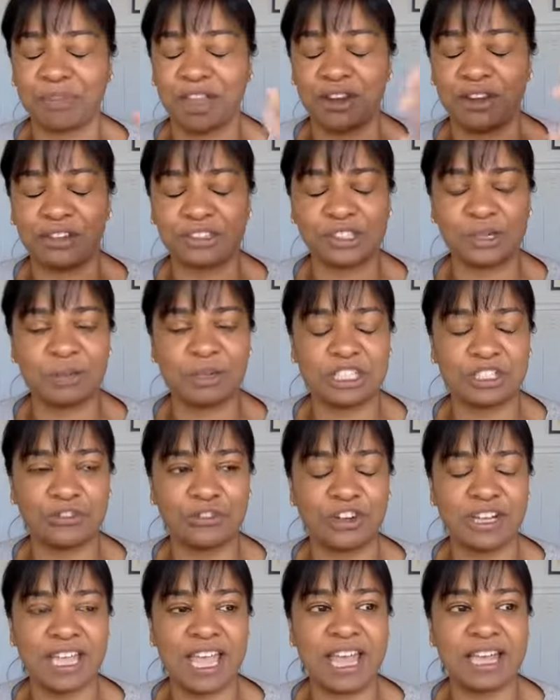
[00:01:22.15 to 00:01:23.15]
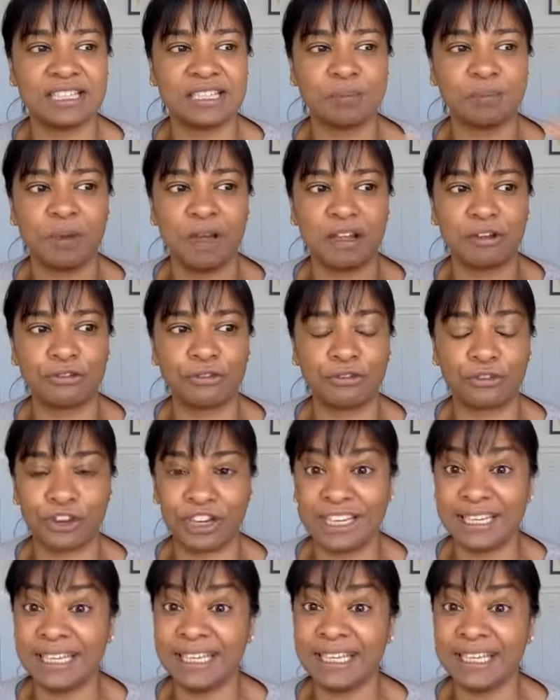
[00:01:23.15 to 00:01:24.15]
not so much free ads, but
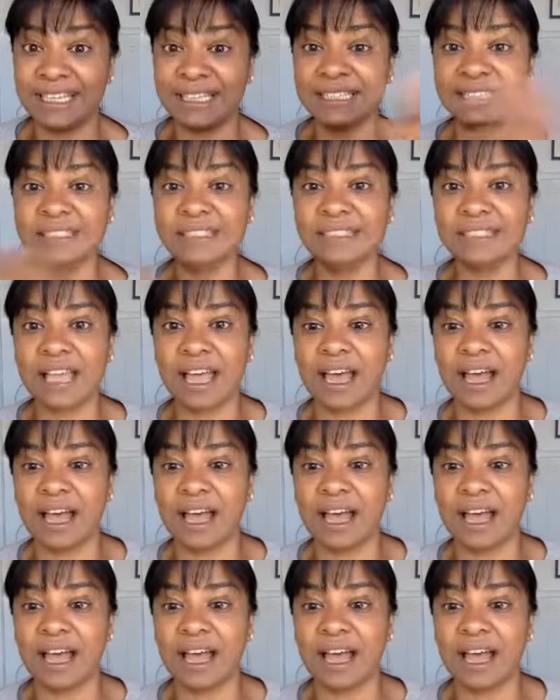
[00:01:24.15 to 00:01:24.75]
free leads,